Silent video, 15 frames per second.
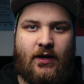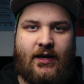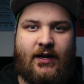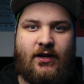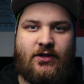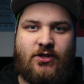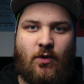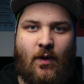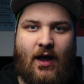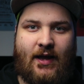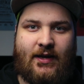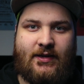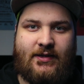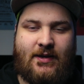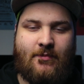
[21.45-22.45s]
gear so I
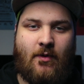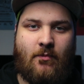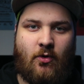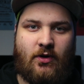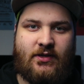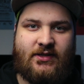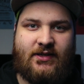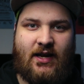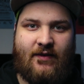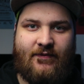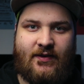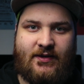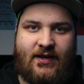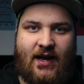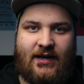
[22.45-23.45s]
can demo more stuff
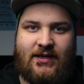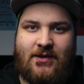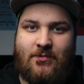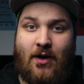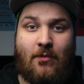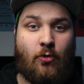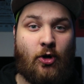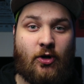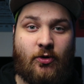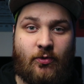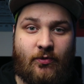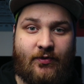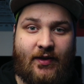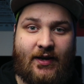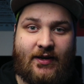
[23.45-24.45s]
and talk to you about more
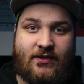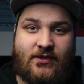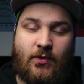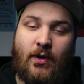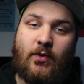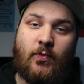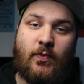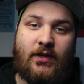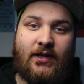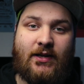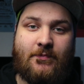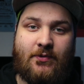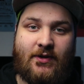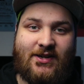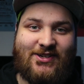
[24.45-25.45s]
cool things, so I'd really
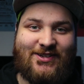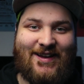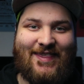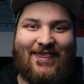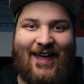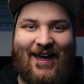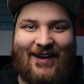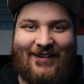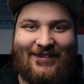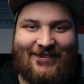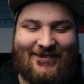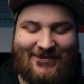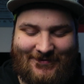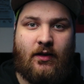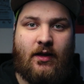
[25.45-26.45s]
appreciate that.
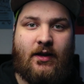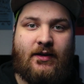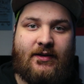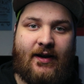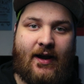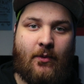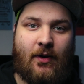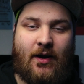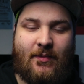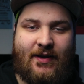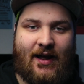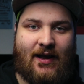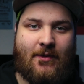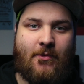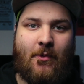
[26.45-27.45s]
Today we're going to be
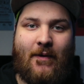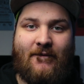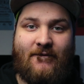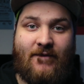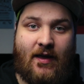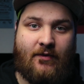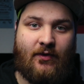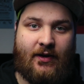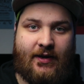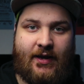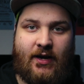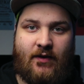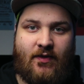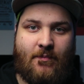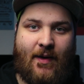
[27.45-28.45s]
talking about my favorite
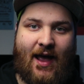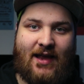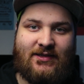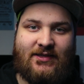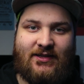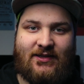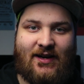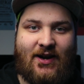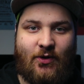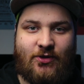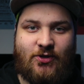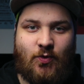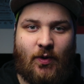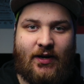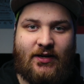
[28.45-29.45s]
gear of the past year. I know it's
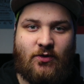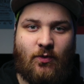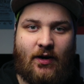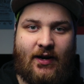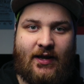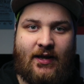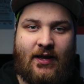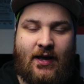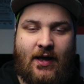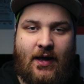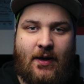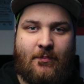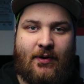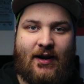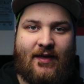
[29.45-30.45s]
2020,
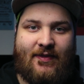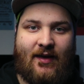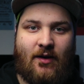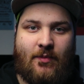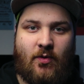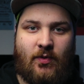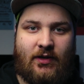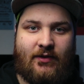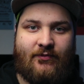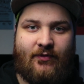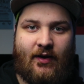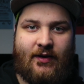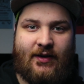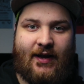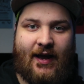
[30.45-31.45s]
but I thought it'd be really
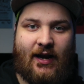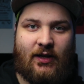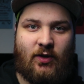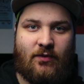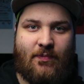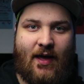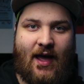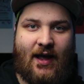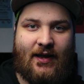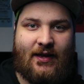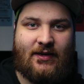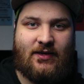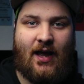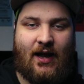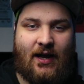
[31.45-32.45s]
fun to kind of look back
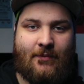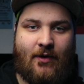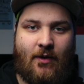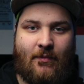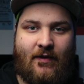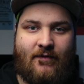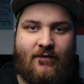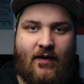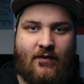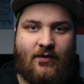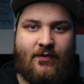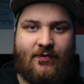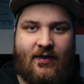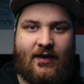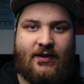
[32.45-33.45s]
and talk about my
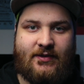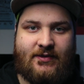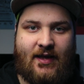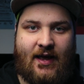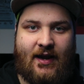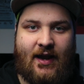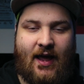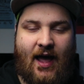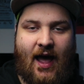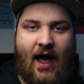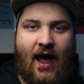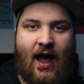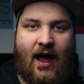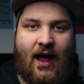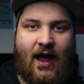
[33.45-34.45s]
favorite things that
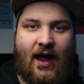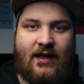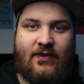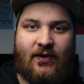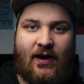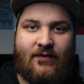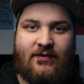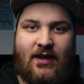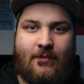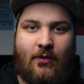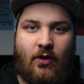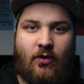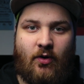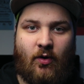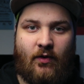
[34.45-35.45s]
either I've
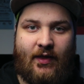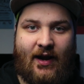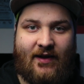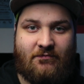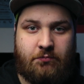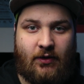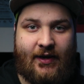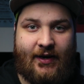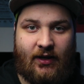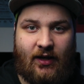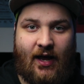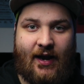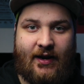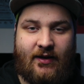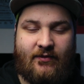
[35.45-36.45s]
demoed or that I've played a
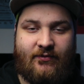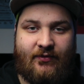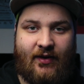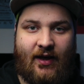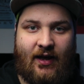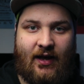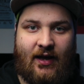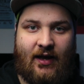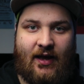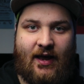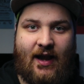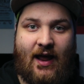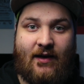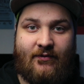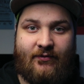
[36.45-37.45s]
lot of
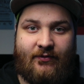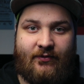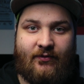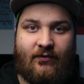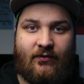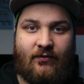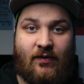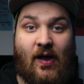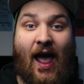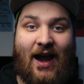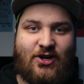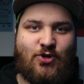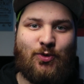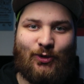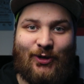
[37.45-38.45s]
and have
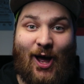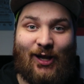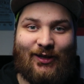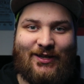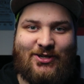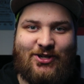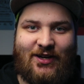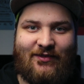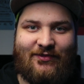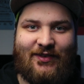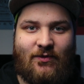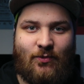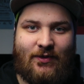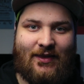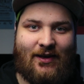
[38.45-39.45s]
actual knowledge
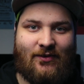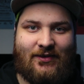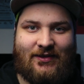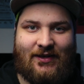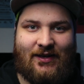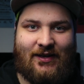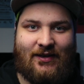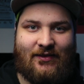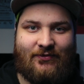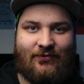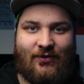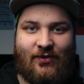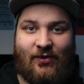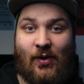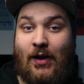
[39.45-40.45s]
of. Without
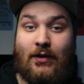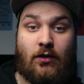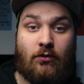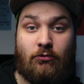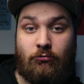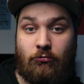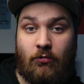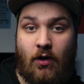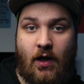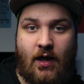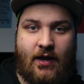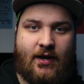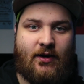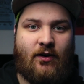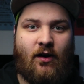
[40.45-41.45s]
further ado,
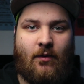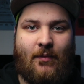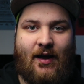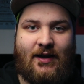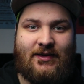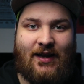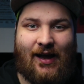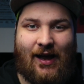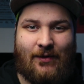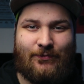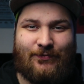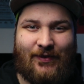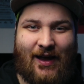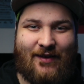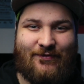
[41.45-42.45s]
here are my
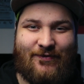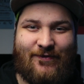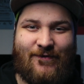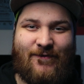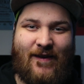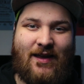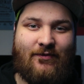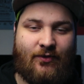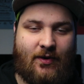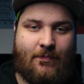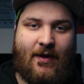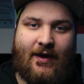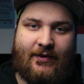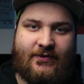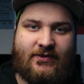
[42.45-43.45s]
top 5 favorite
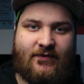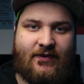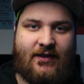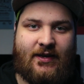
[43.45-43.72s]
pedals of the